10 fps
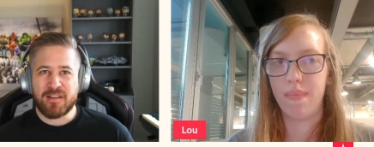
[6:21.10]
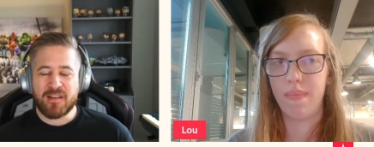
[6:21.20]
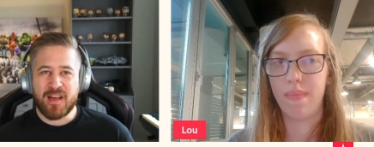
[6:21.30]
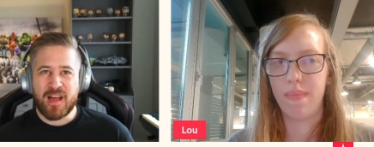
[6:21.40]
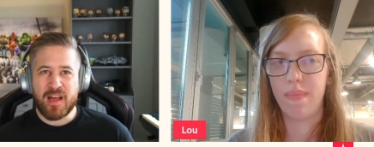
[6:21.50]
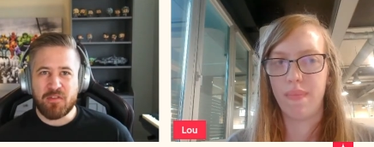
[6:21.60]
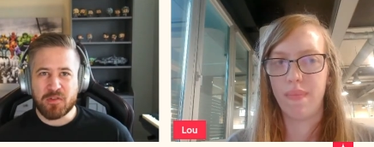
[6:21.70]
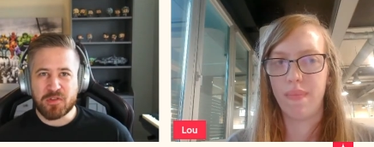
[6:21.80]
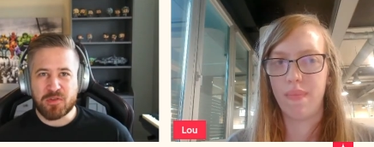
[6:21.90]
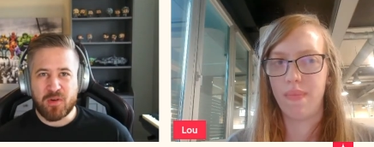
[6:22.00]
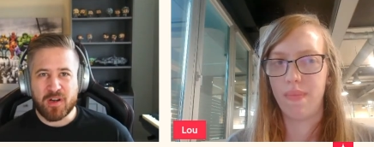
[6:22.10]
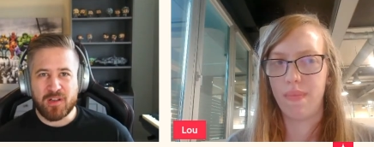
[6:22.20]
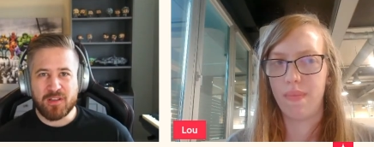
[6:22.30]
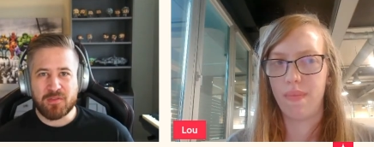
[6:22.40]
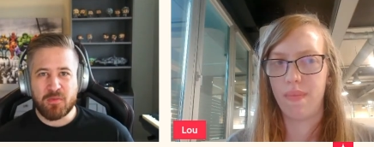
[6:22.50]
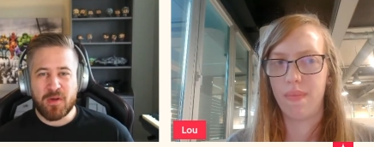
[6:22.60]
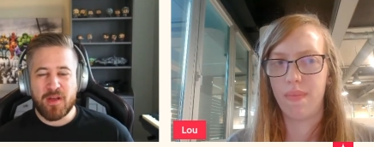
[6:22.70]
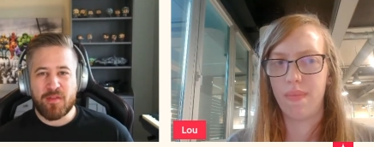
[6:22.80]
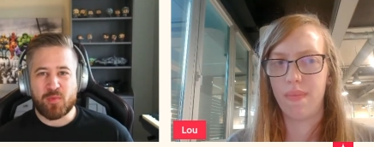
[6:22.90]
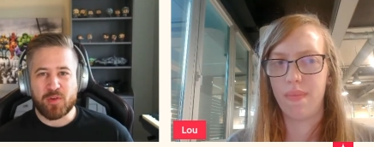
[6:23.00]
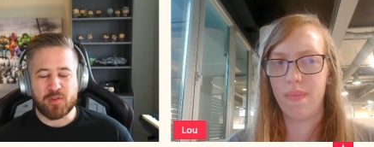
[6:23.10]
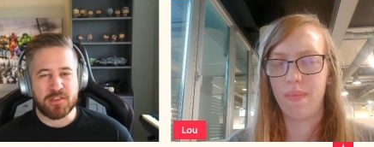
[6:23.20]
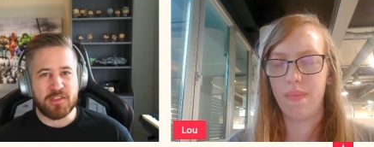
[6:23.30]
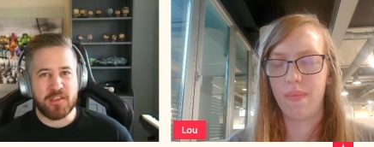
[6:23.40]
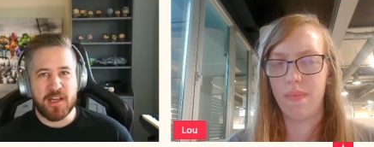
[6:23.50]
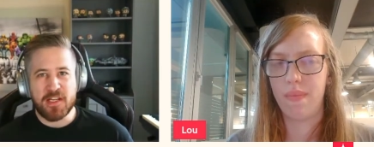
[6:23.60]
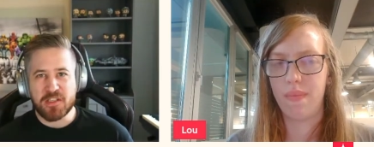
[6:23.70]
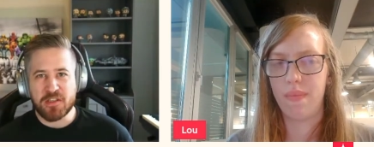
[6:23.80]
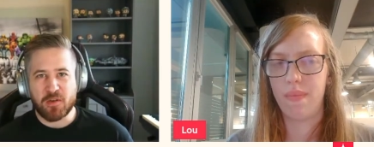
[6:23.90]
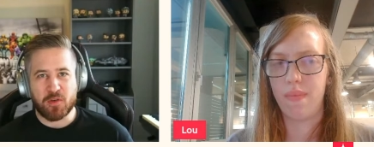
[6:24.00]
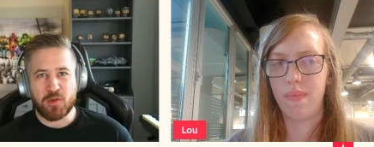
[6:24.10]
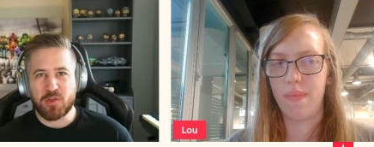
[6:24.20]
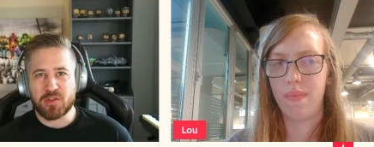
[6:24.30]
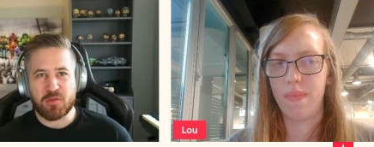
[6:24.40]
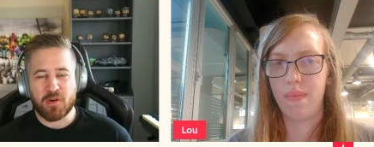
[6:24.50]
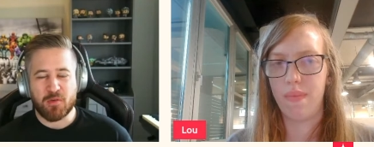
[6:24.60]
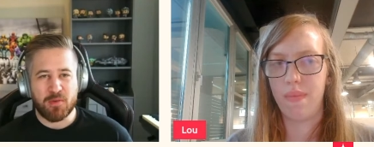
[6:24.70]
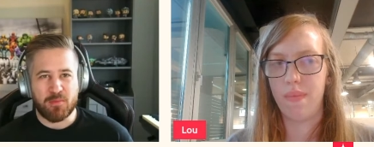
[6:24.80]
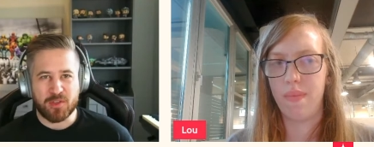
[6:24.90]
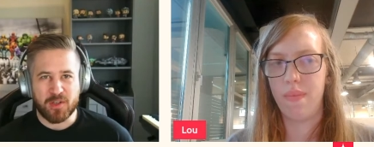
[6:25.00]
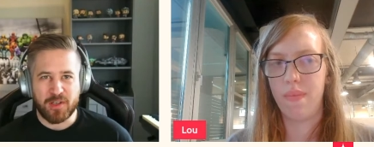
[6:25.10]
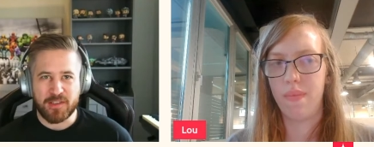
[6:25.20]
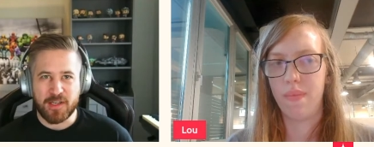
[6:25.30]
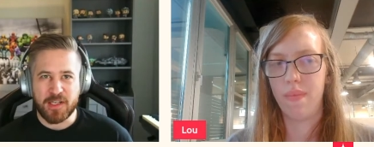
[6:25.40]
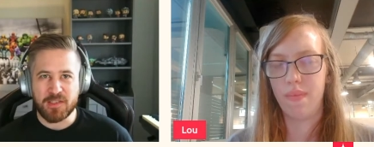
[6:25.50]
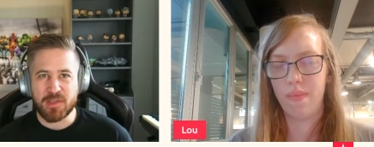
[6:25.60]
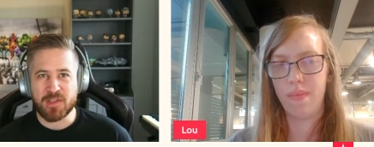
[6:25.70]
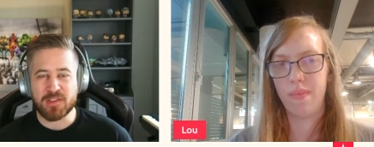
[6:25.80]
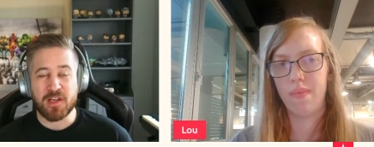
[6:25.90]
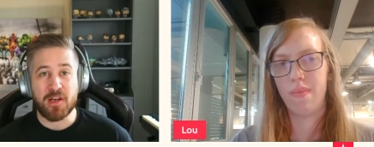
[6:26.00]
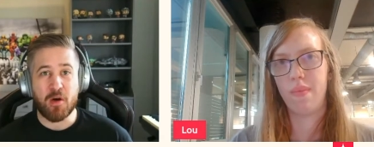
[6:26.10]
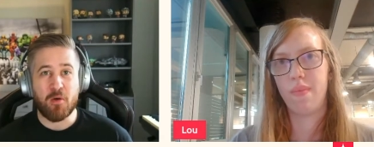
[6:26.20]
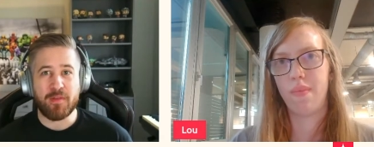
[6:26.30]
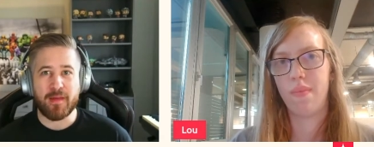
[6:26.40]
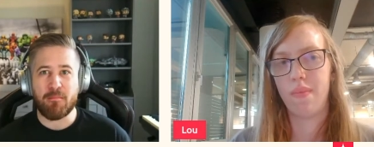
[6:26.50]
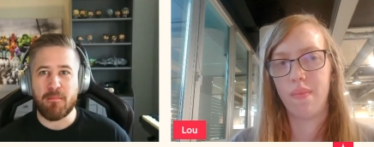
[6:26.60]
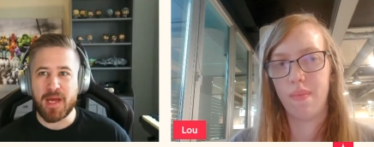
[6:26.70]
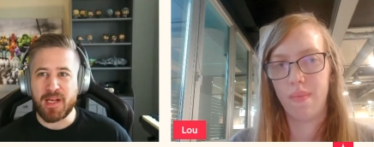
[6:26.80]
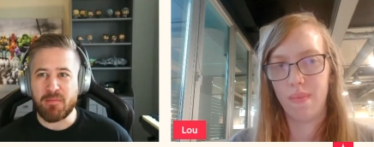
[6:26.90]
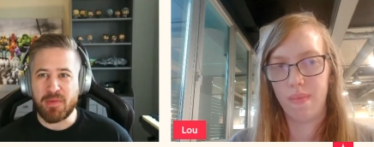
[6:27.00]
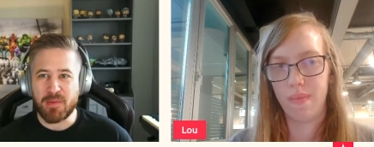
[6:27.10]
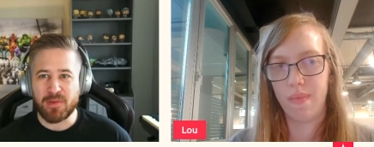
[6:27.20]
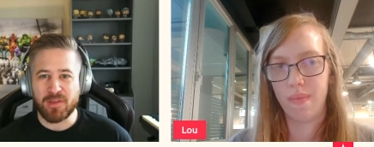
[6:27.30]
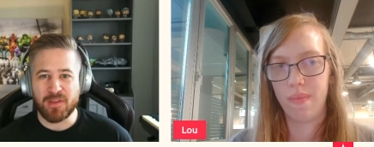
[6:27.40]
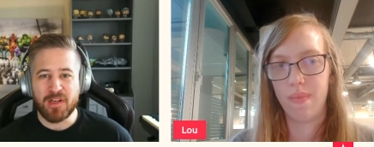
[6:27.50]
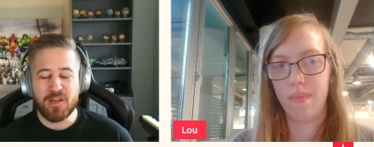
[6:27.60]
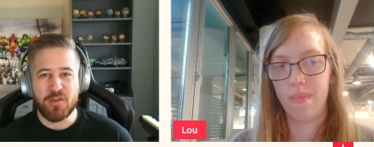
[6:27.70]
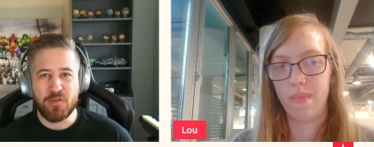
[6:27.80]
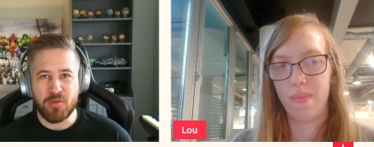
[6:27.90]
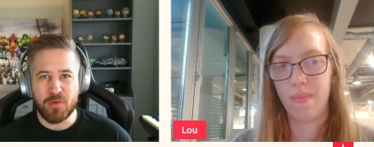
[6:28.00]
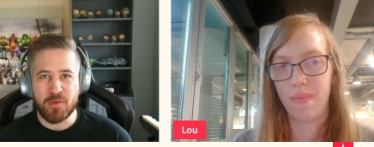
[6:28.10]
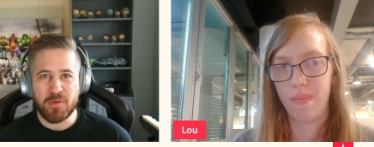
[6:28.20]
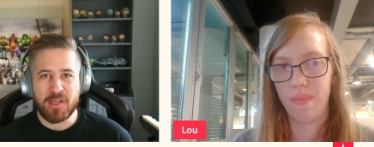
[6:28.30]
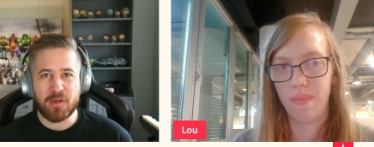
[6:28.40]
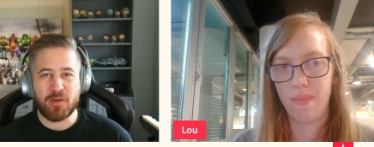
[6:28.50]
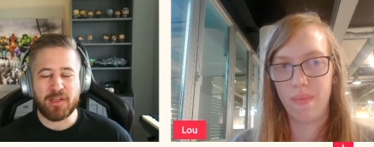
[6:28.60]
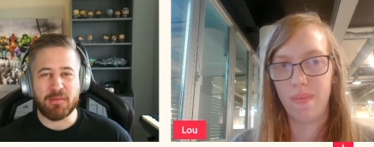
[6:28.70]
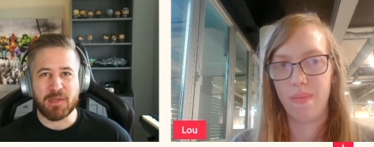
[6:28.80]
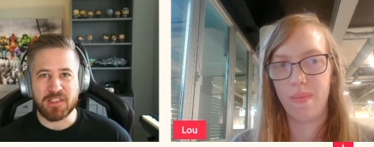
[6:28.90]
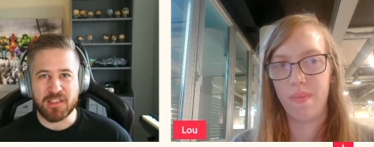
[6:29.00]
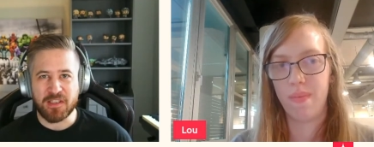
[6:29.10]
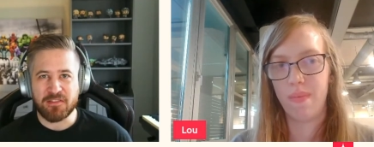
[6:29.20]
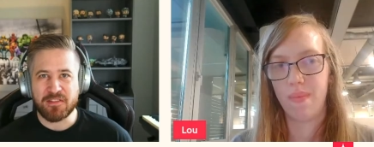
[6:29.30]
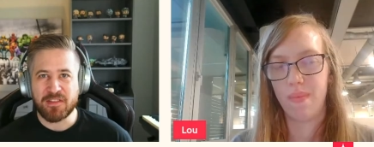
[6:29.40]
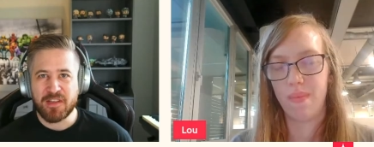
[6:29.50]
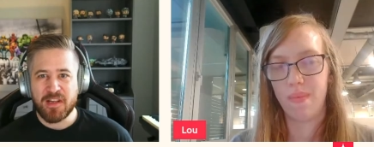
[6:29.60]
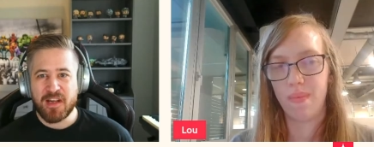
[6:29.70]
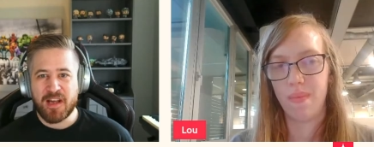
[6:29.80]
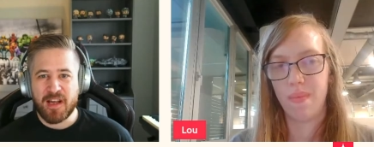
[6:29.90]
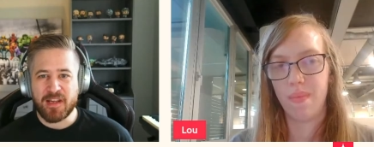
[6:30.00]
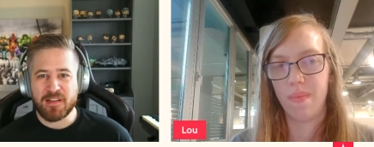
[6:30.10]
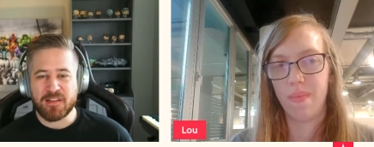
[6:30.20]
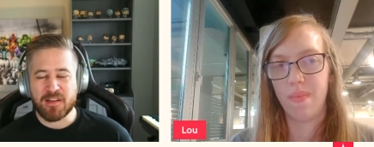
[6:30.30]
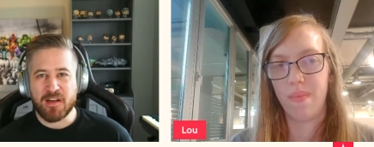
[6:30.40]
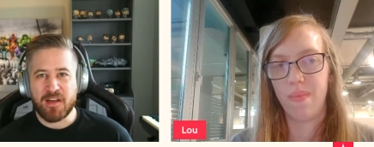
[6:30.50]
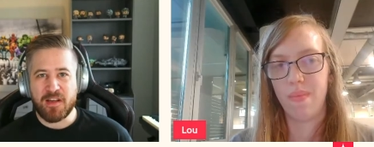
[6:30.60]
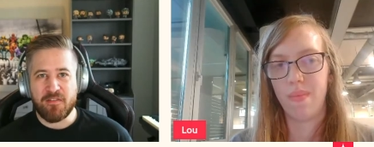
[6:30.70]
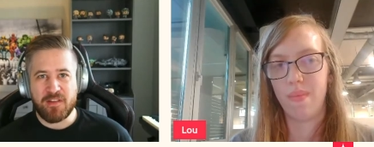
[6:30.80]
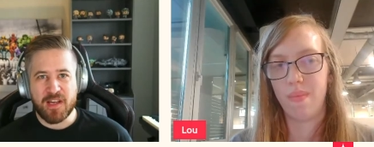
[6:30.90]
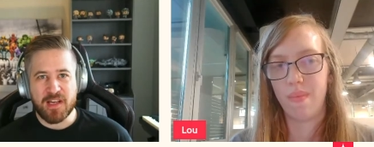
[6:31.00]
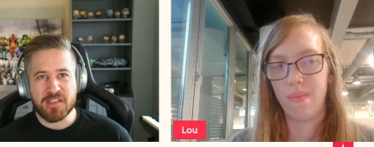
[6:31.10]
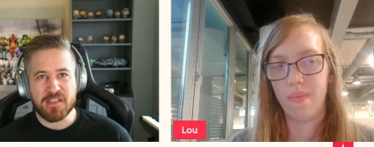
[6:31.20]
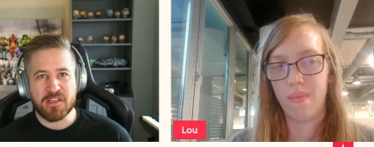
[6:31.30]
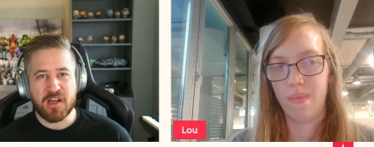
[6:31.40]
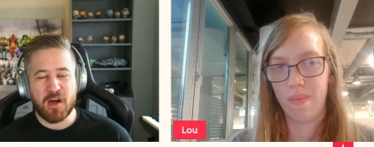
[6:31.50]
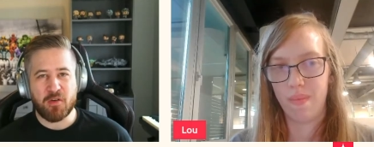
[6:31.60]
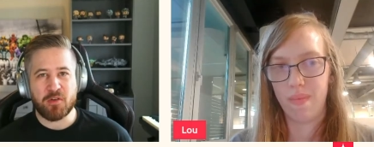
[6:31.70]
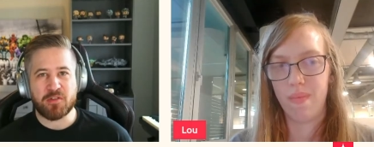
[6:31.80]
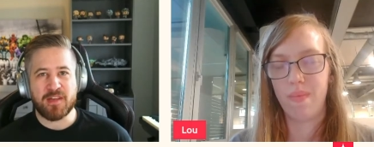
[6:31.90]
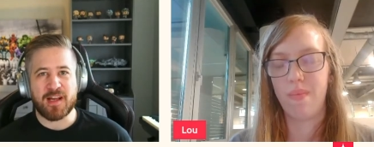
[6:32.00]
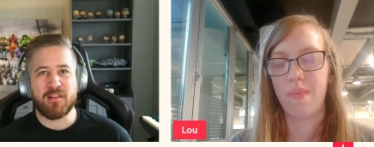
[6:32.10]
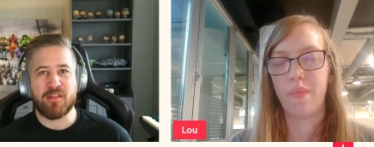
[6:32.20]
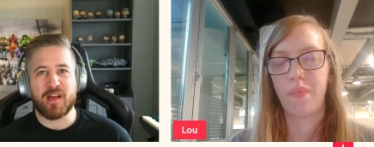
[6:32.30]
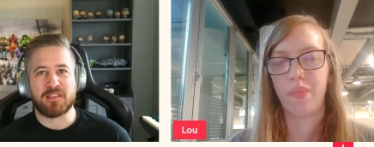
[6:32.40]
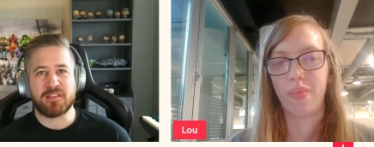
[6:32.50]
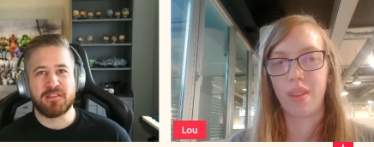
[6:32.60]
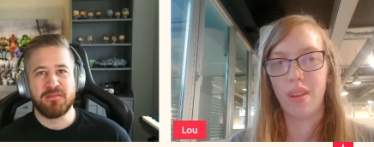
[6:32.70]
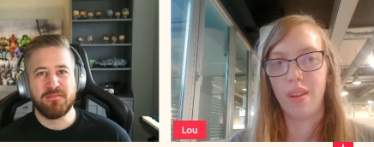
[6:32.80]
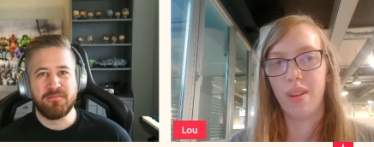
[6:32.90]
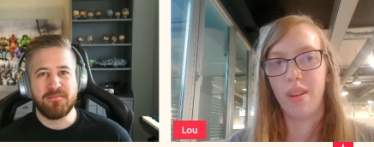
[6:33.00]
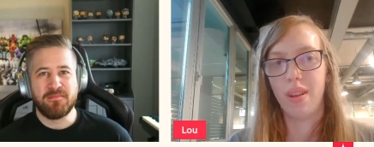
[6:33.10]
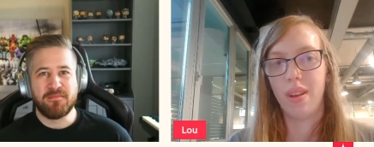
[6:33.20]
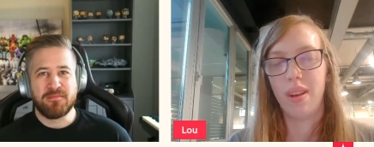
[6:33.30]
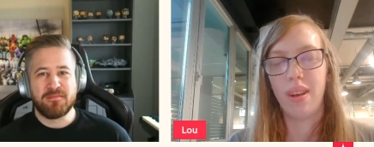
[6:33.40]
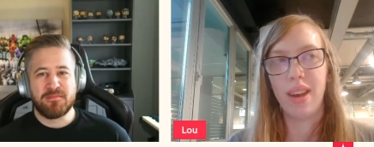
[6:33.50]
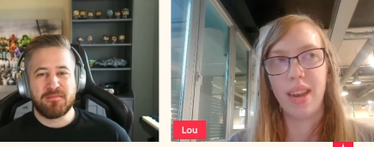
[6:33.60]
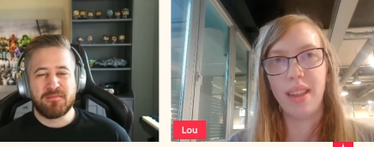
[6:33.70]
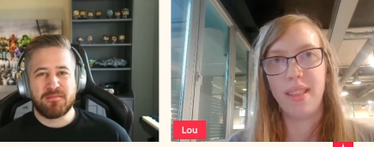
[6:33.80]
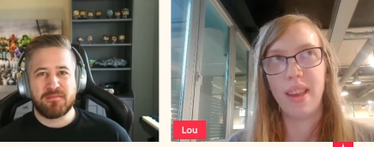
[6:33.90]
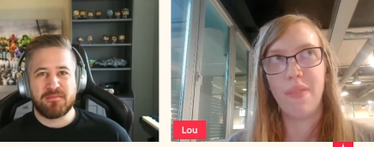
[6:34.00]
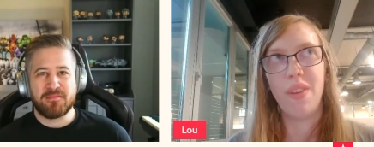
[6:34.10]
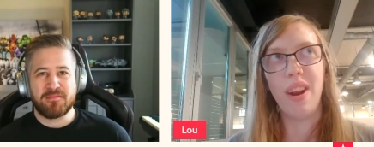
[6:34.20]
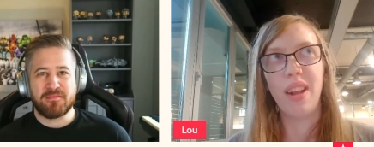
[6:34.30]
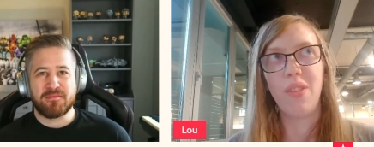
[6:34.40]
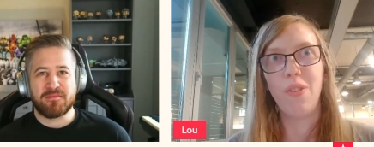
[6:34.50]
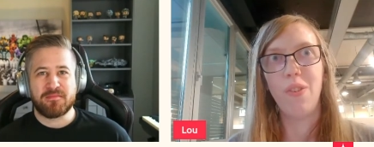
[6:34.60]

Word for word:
Speaker 1: have you struggled with procrastination or do you struggle with procrastination? Because I know that many people do, including myself. And uh, if yes, how do you tackle that?
Speaker 2: I definitely